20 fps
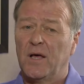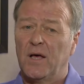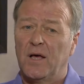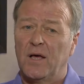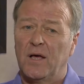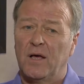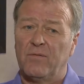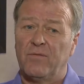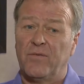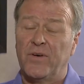
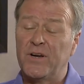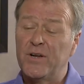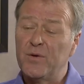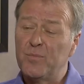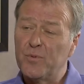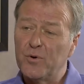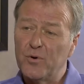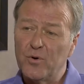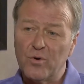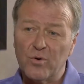a very
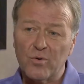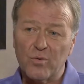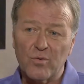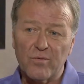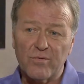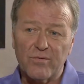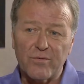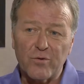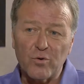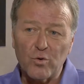
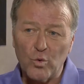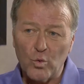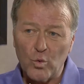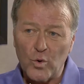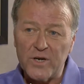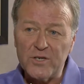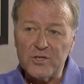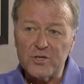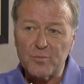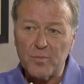poor full
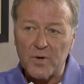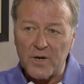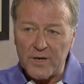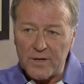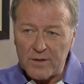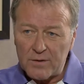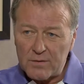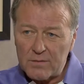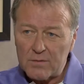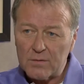wedge
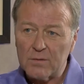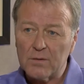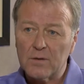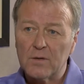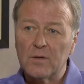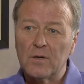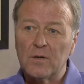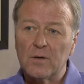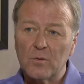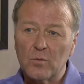player,
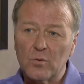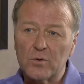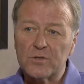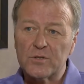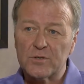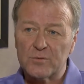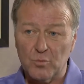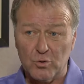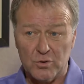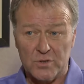
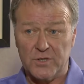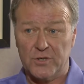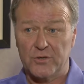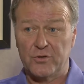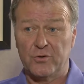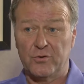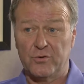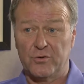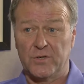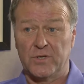which is most
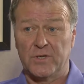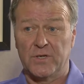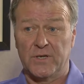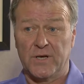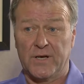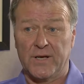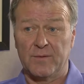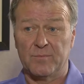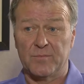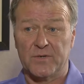unusual in
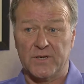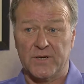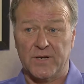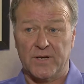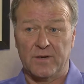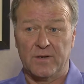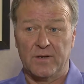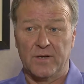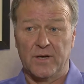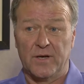the game
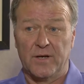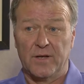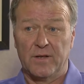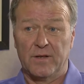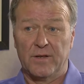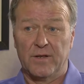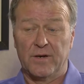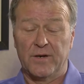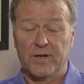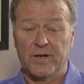today.
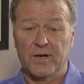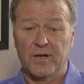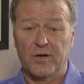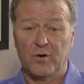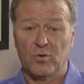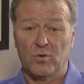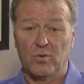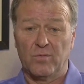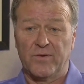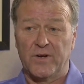They're nearly
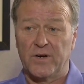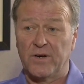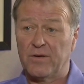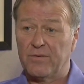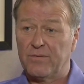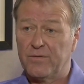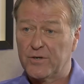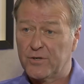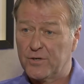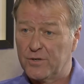all very
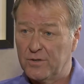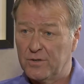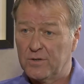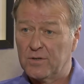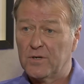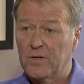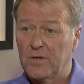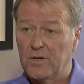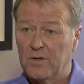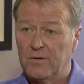efficient
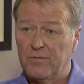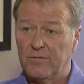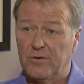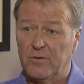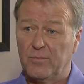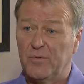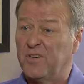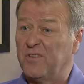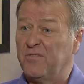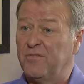
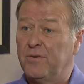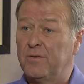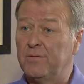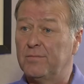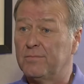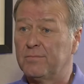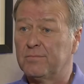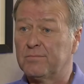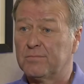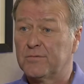from
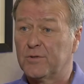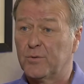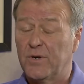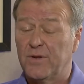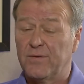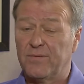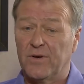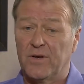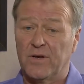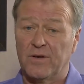
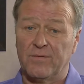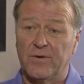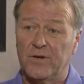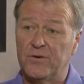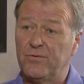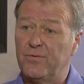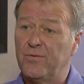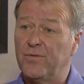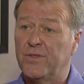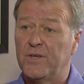125,
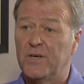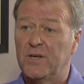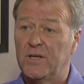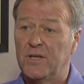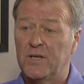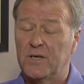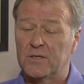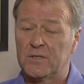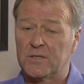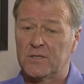130
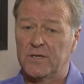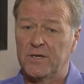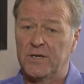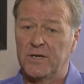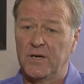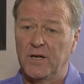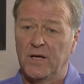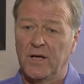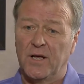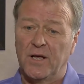yards and
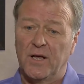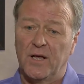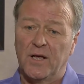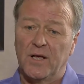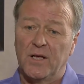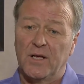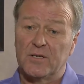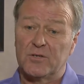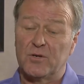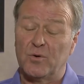in.
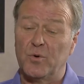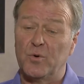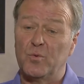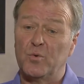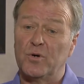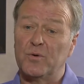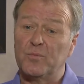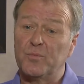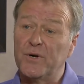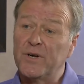So we
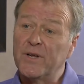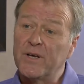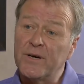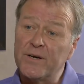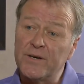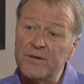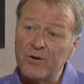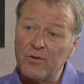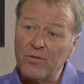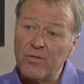worked pretty
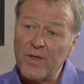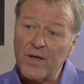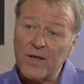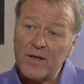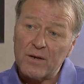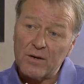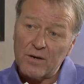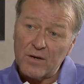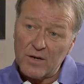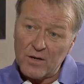hard on
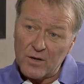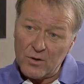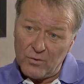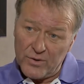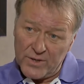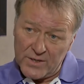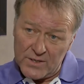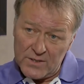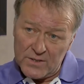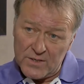that
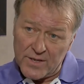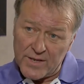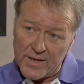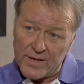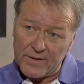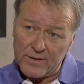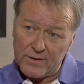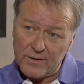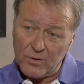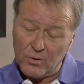going into
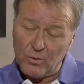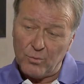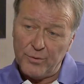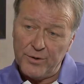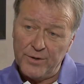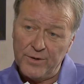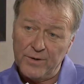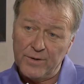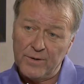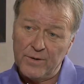that Open.